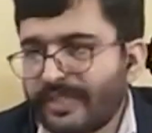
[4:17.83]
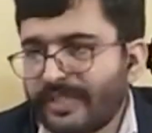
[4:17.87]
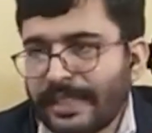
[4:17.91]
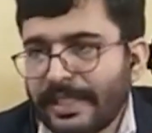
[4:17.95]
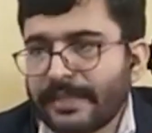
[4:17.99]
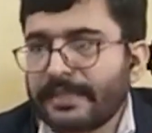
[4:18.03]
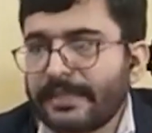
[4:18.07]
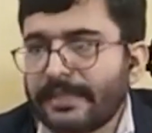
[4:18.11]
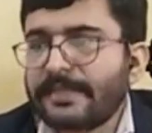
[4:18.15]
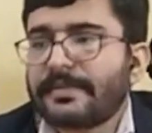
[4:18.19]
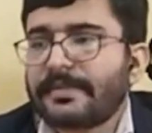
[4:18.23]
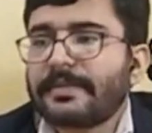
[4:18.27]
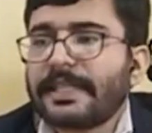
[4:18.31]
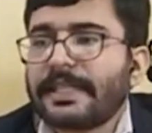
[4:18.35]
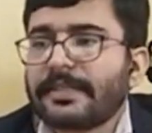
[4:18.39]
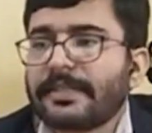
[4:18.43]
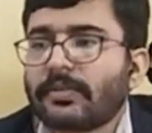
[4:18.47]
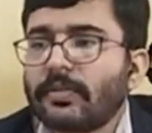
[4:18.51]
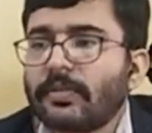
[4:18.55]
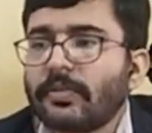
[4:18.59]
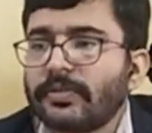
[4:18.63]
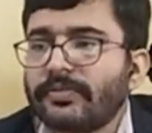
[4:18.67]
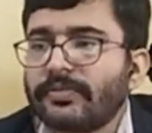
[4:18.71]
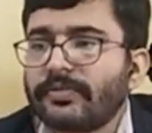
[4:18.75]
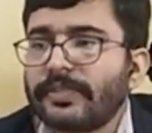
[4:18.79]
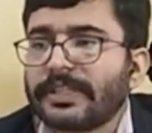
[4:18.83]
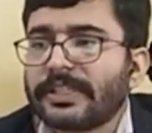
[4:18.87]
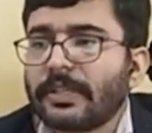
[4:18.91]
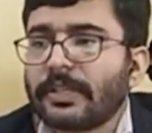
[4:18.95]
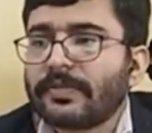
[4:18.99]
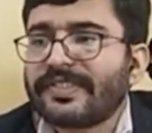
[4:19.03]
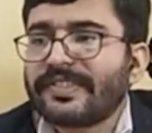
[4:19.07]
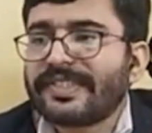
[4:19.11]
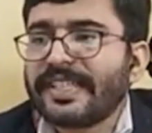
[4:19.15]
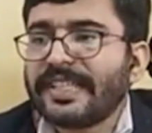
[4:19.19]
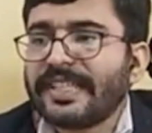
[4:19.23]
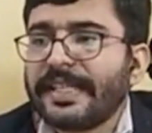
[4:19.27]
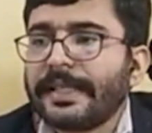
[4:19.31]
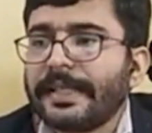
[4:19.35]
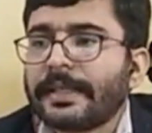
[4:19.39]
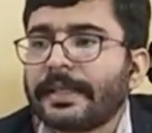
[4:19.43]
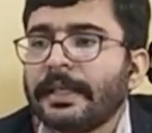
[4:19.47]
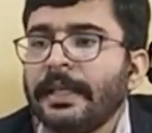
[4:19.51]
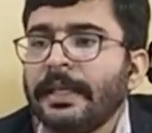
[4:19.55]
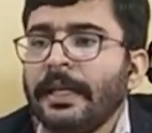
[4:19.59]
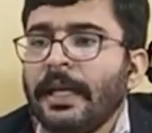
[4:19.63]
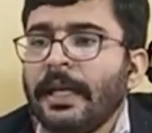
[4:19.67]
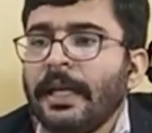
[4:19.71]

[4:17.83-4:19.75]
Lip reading: That goes without saying.